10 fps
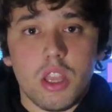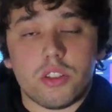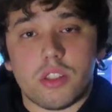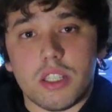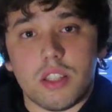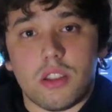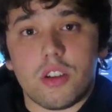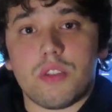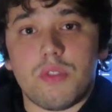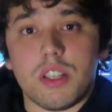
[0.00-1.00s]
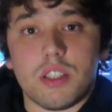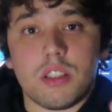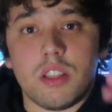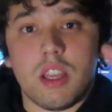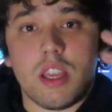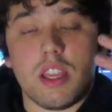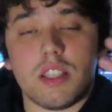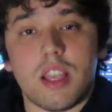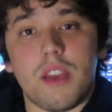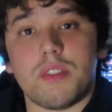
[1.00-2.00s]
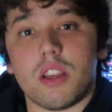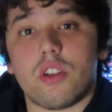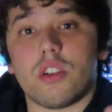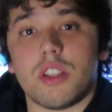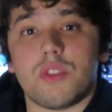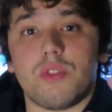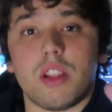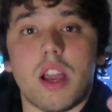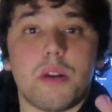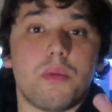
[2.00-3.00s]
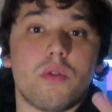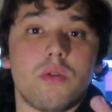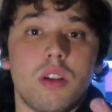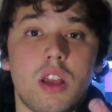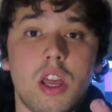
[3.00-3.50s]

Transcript: So that's the third reason, is having a car that's reliable